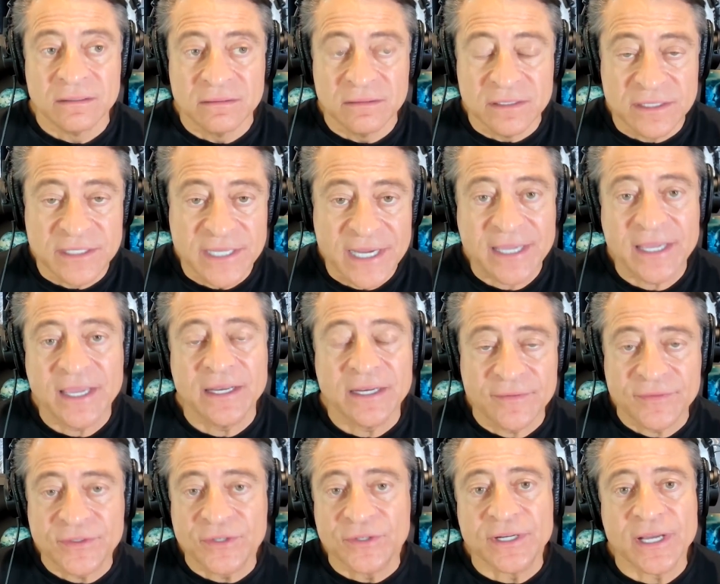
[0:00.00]
decade
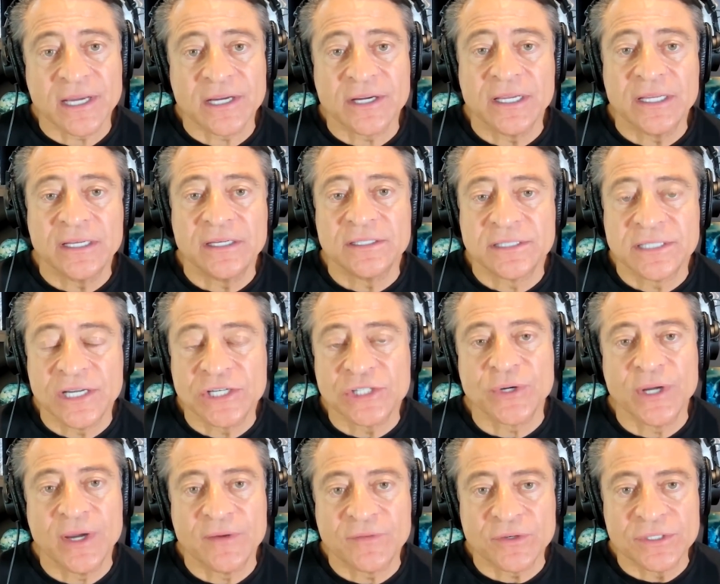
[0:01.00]
after decade,
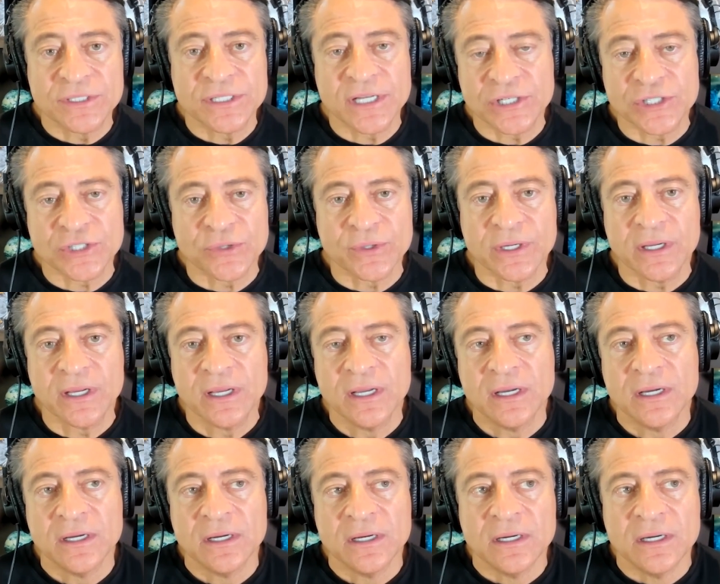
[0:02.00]
century after century,
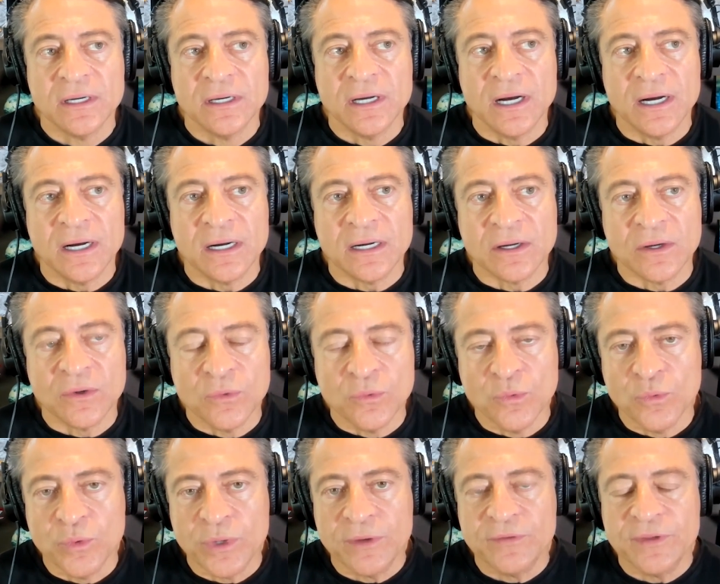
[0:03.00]
uh,
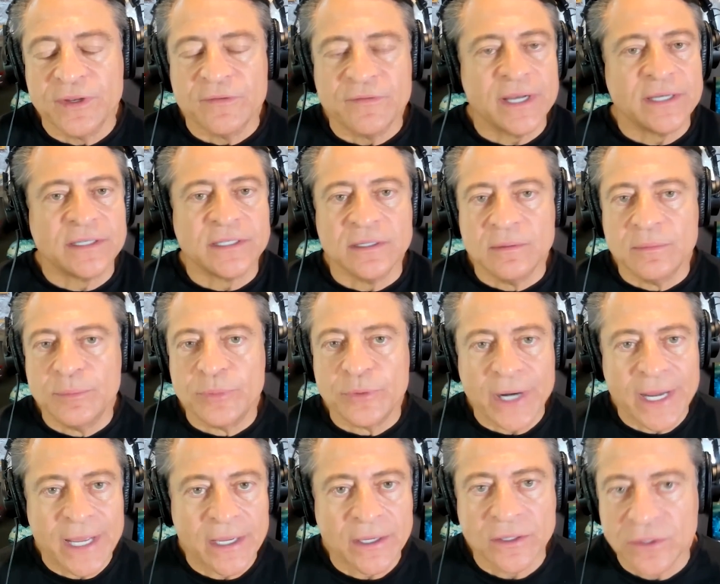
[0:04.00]
we've invented
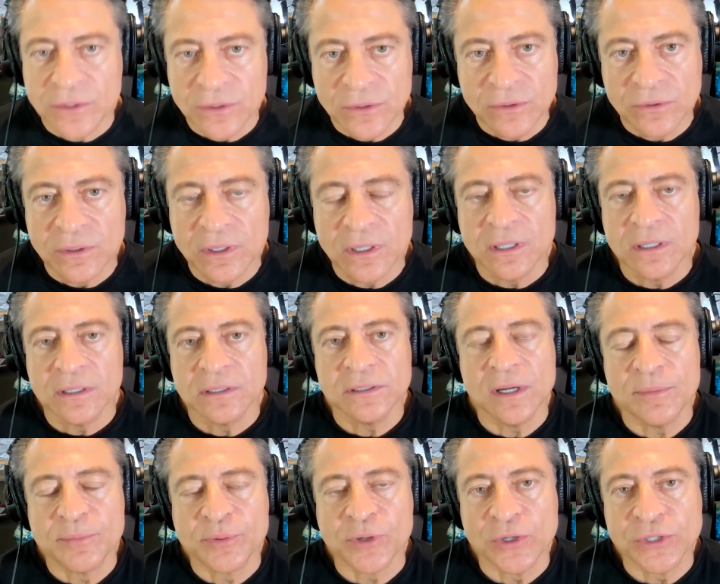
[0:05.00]
brand new uh,
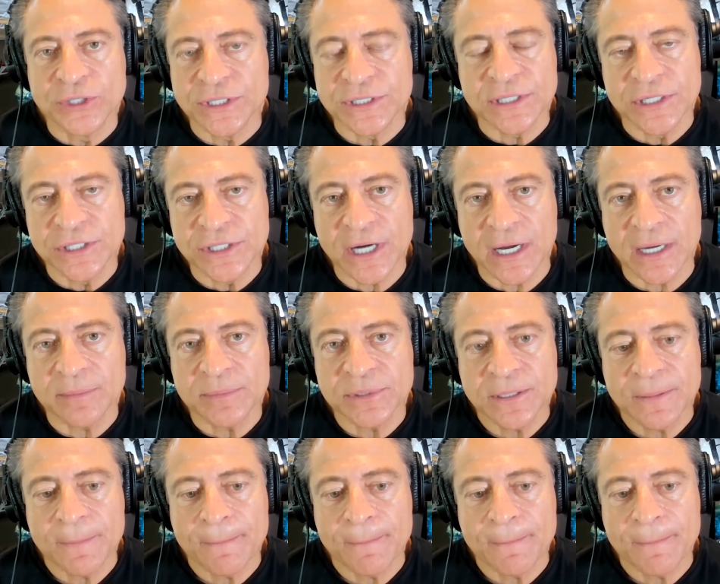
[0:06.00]
approaches to jobs?